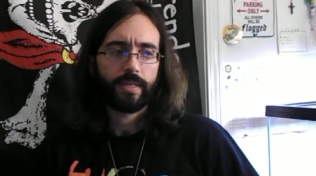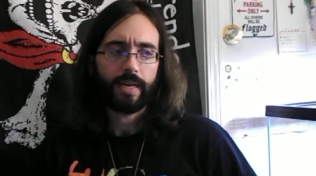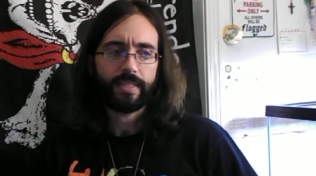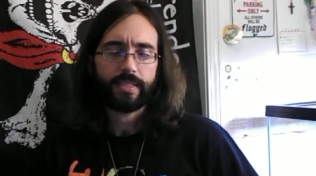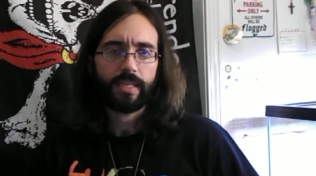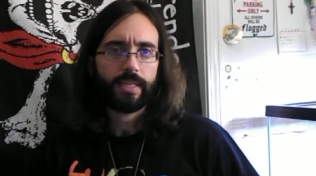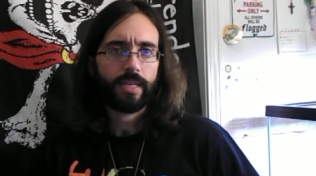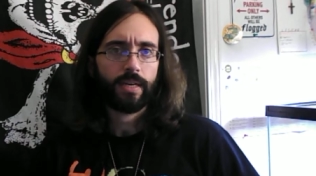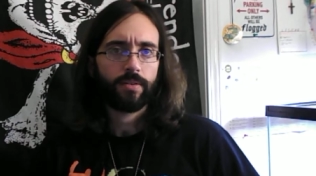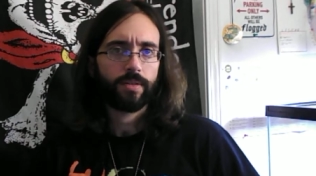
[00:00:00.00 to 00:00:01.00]
19
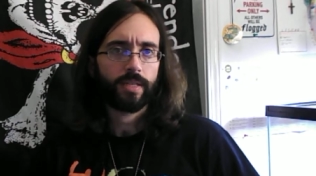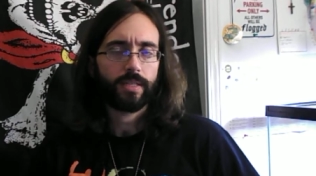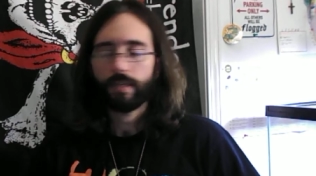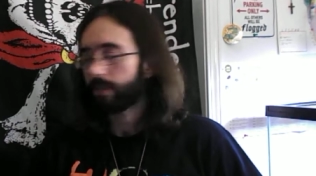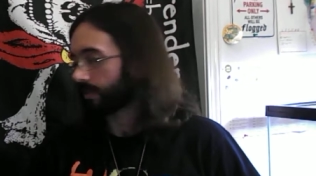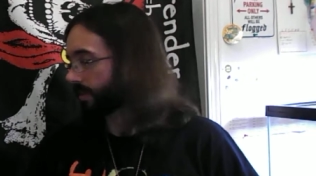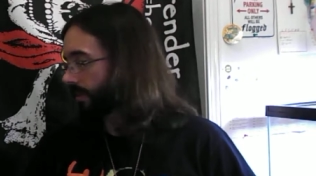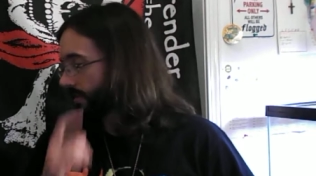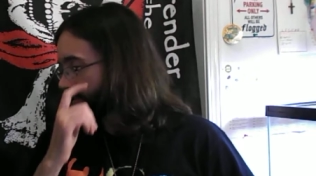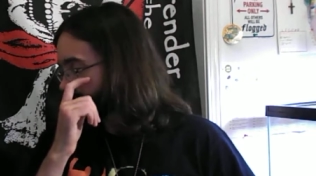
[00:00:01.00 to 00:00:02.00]
now, I think.
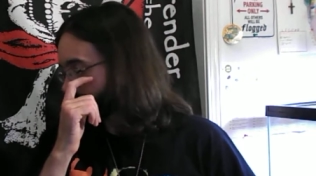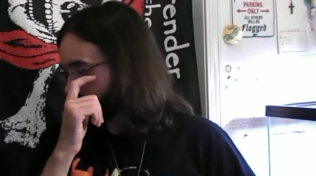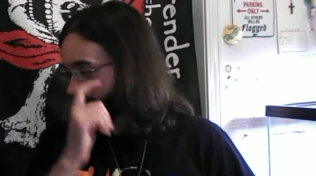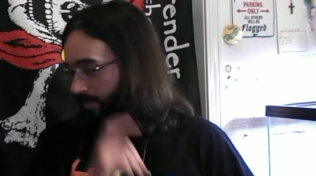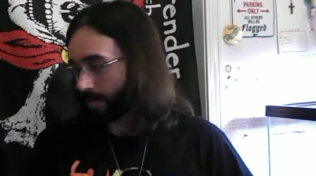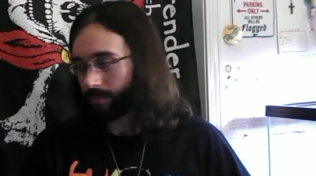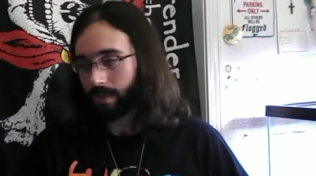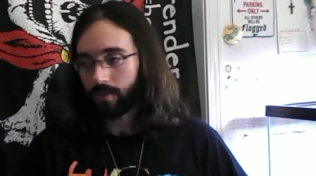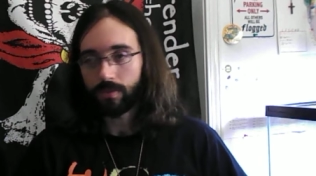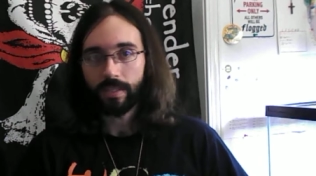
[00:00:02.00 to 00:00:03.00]
So, I mean, I'm
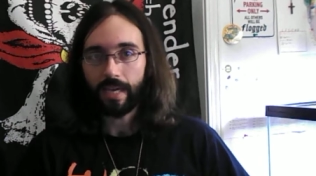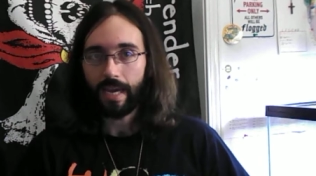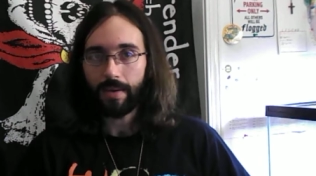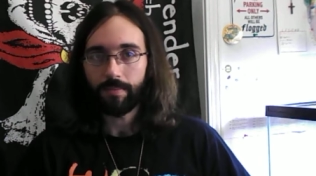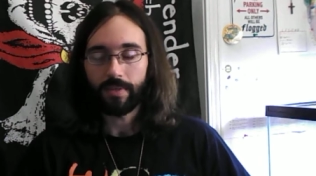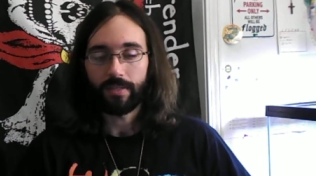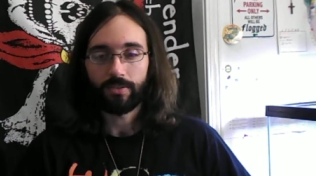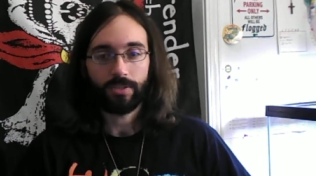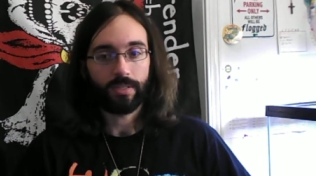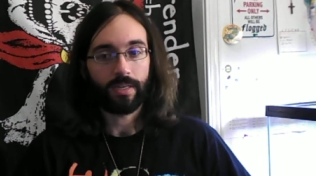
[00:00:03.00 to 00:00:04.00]
closing the gap, but there's
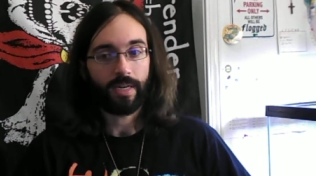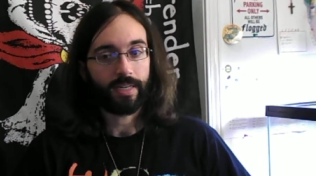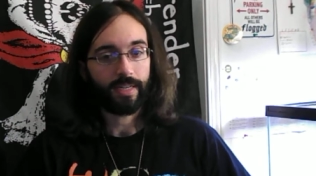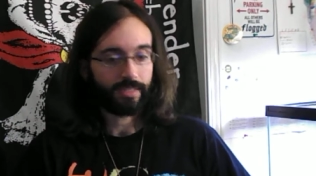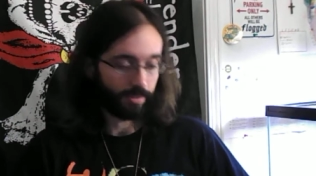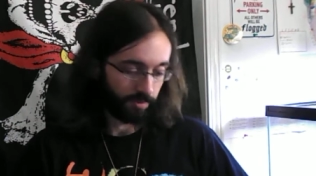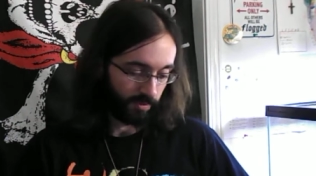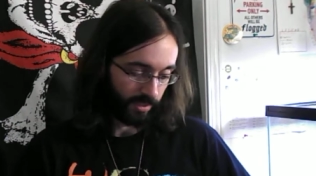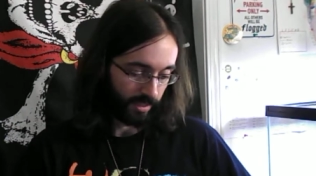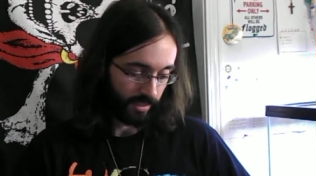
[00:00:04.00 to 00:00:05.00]
still a lot of Godzilla
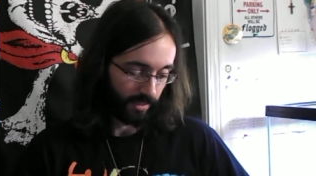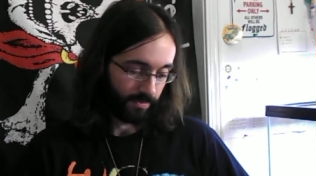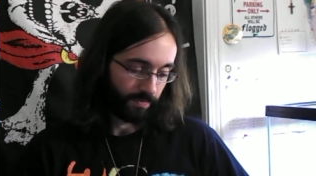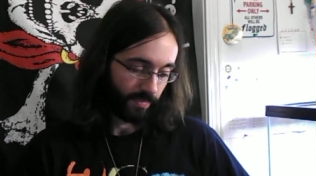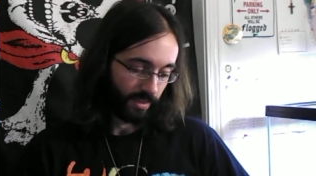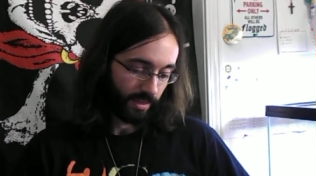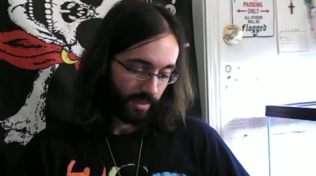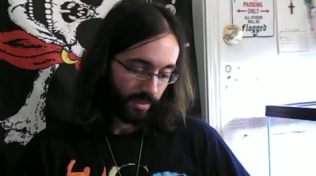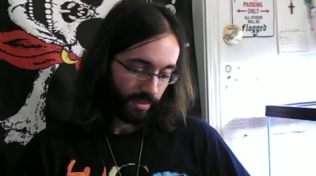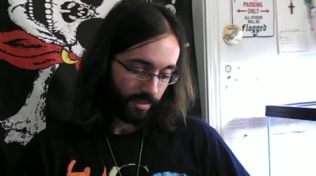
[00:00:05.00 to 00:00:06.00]
movies out there.
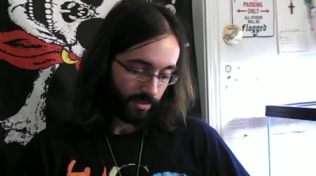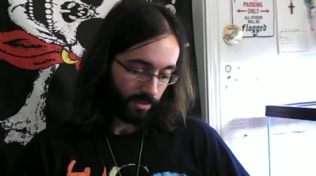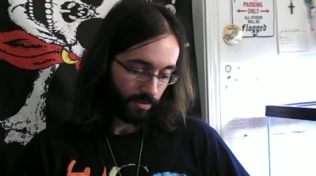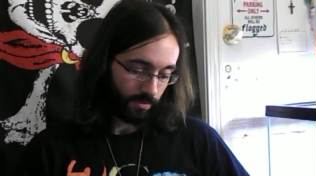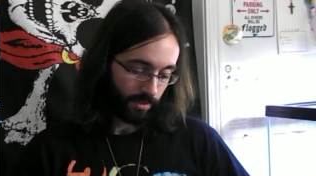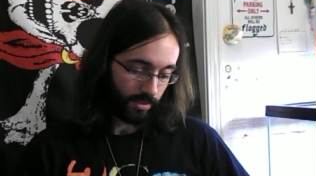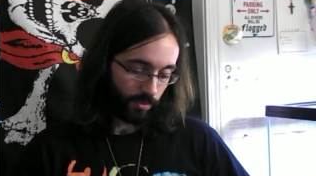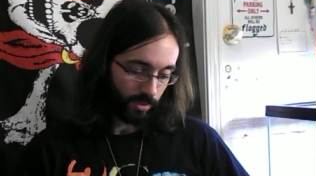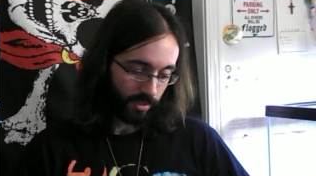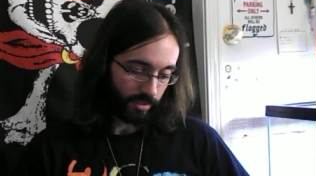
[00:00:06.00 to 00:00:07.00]
So, this
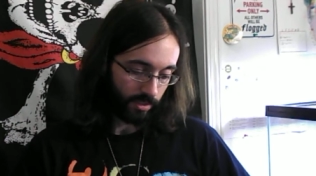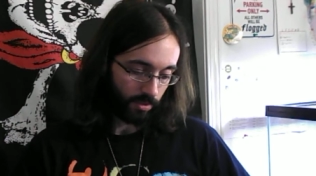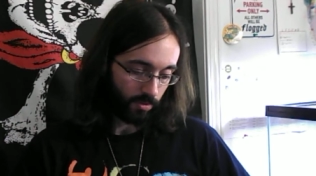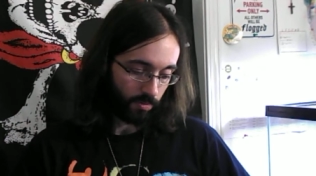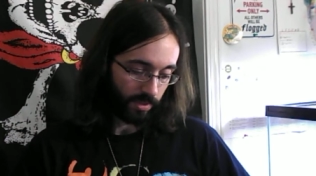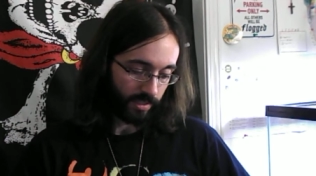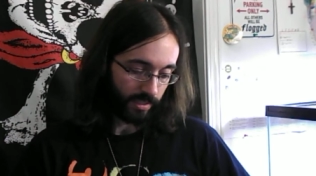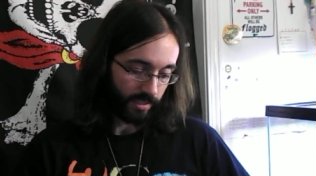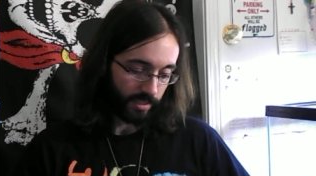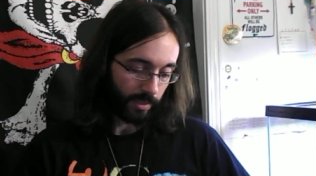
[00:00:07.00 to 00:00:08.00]
one is cool because
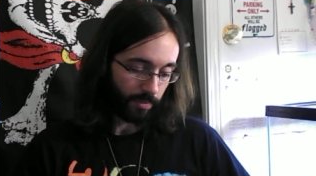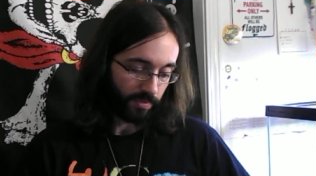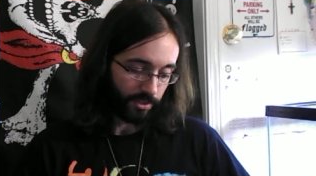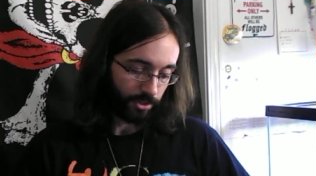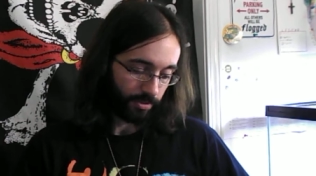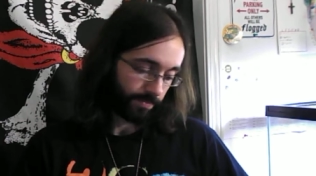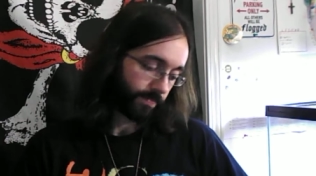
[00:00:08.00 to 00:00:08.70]
it's a double feature.